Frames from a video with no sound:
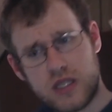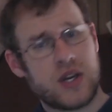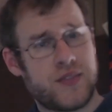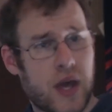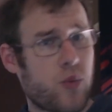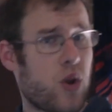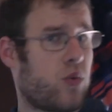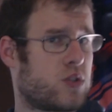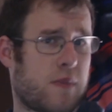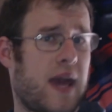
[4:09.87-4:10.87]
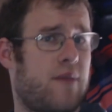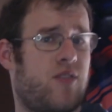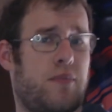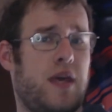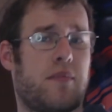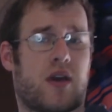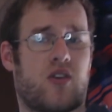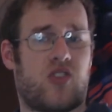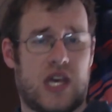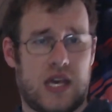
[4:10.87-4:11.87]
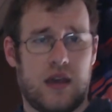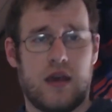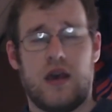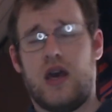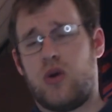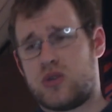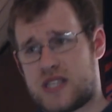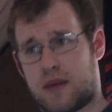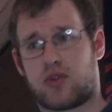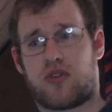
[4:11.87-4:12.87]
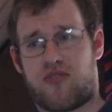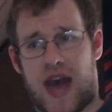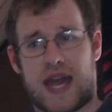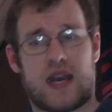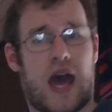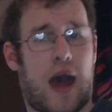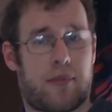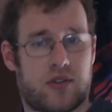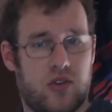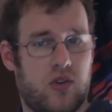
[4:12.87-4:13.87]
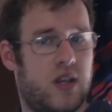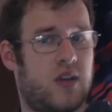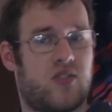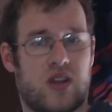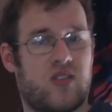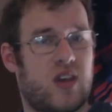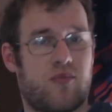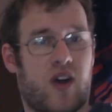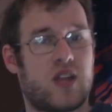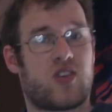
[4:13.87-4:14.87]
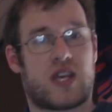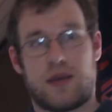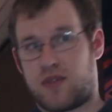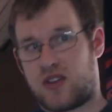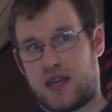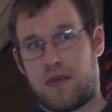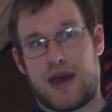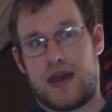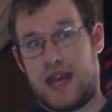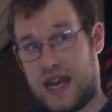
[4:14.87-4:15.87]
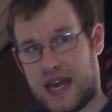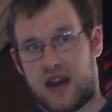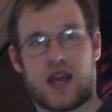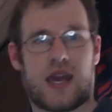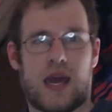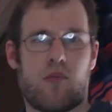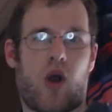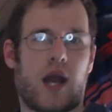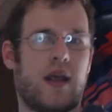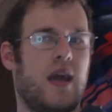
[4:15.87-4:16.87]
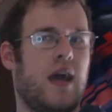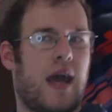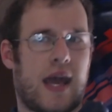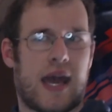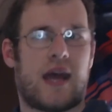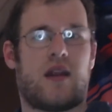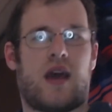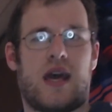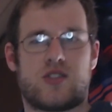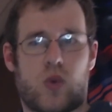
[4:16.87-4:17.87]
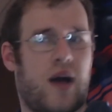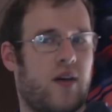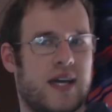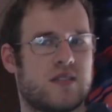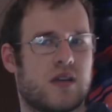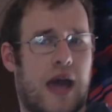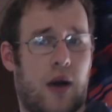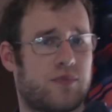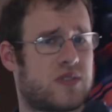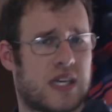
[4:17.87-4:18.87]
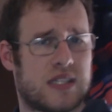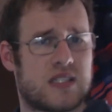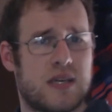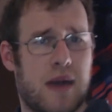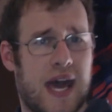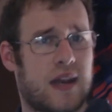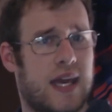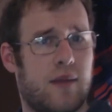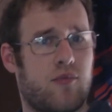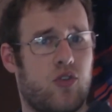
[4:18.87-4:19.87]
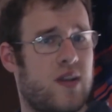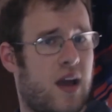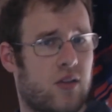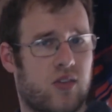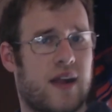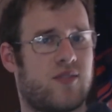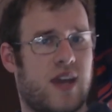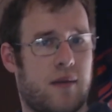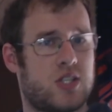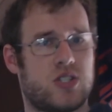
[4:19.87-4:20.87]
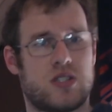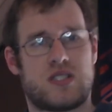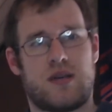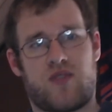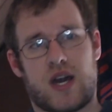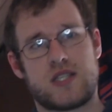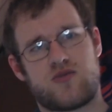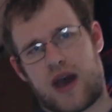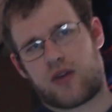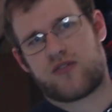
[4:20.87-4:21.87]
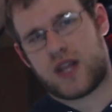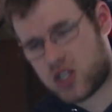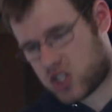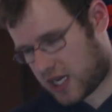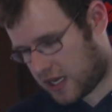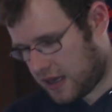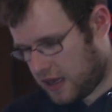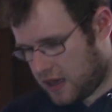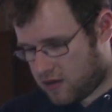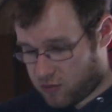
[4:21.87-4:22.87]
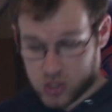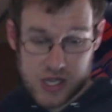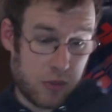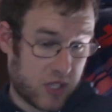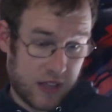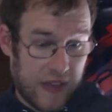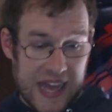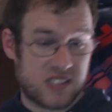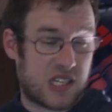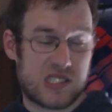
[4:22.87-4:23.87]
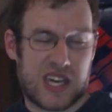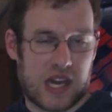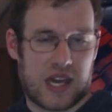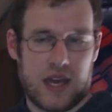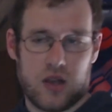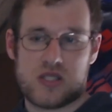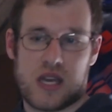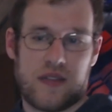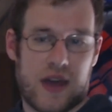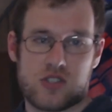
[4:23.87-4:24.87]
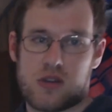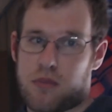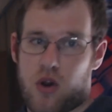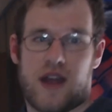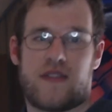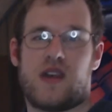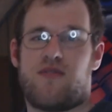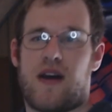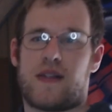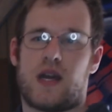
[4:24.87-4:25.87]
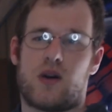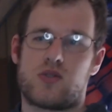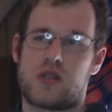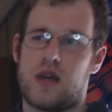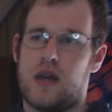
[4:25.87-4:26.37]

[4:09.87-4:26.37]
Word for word: And then Root was my MVP because he was able to find opportunities in team fights to keep the team in it in game one, and as well as help get the team ahead in game two. He dealt a lot of damage in the team fights, found finishing, was able to get last hits to get kills, and that was important on the Aphelios.